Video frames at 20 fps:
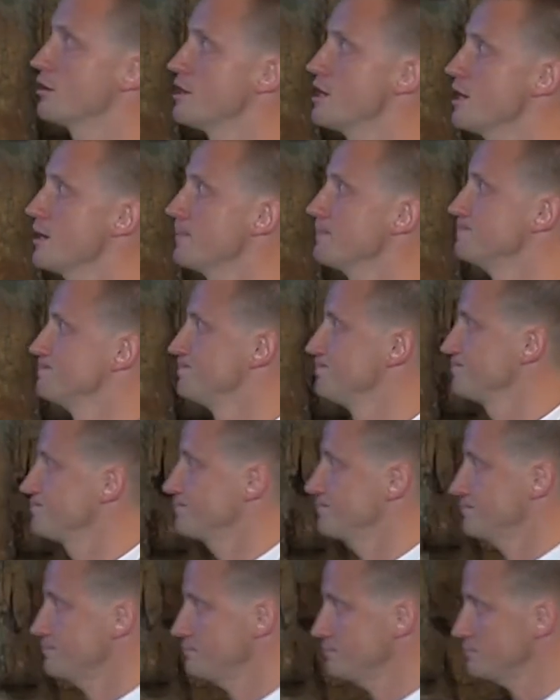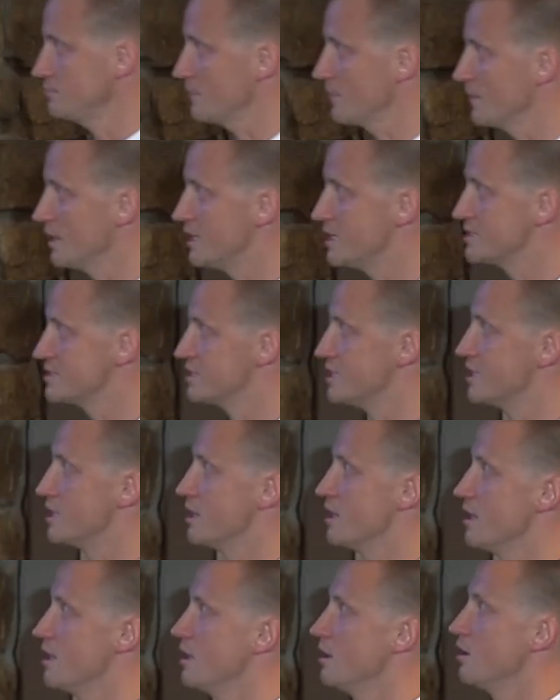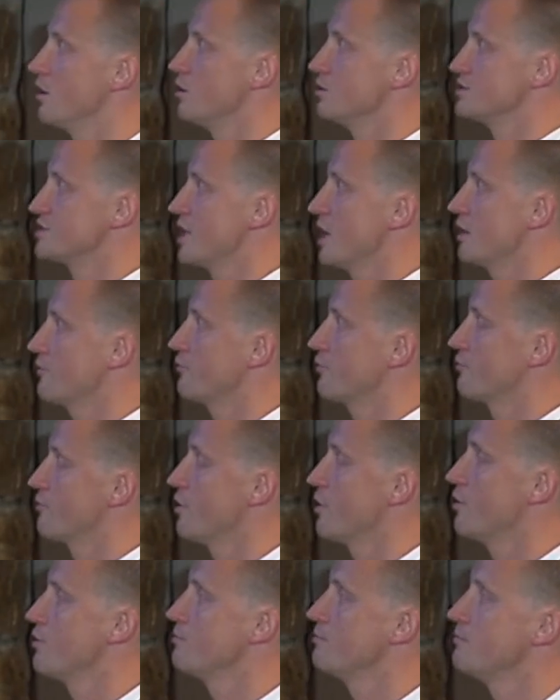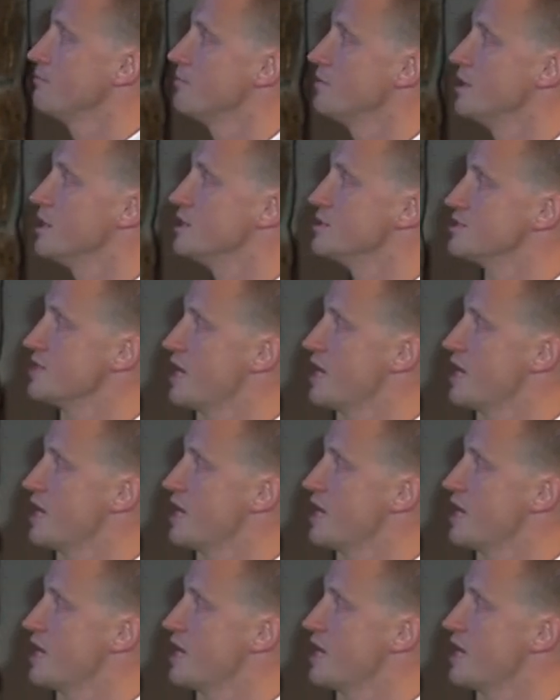clinic. It's on Chaliford Road in